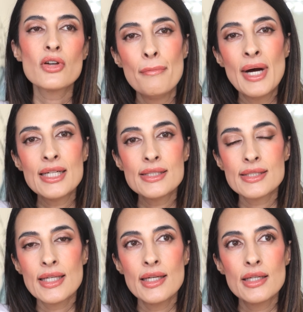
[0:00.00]
My
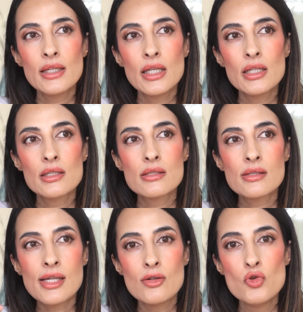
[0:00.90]
skin
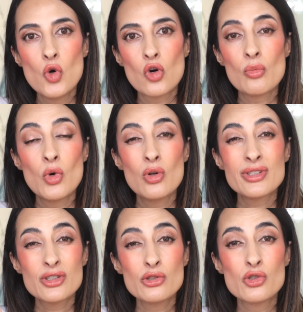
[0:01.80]
is normal
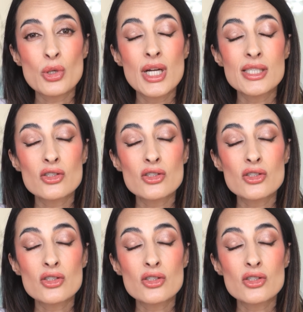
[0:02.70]
to dry,